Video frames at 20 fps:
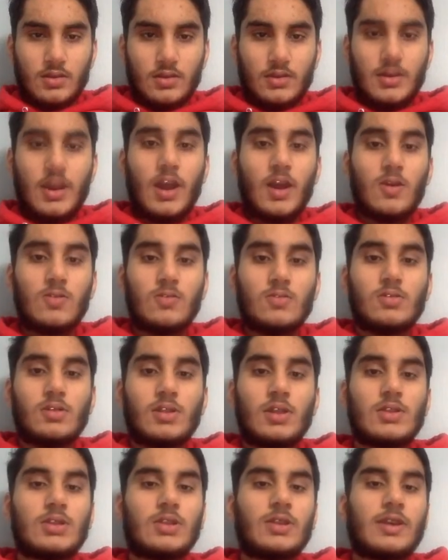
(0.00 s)
Now,
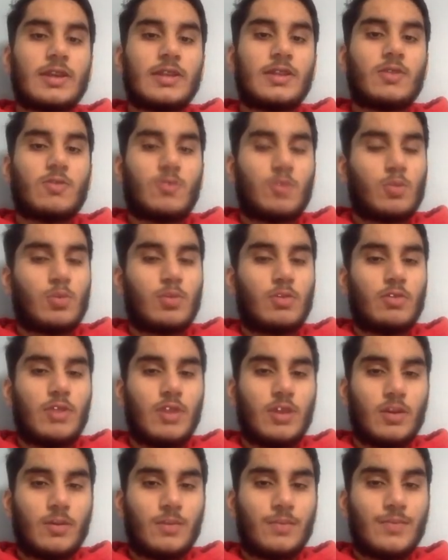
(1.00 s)
let's look at the
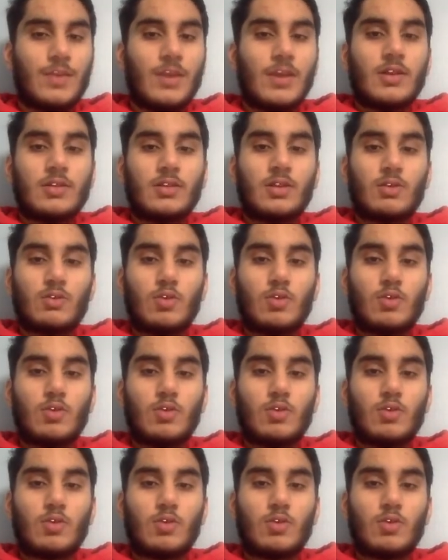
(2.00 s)
Roborio. The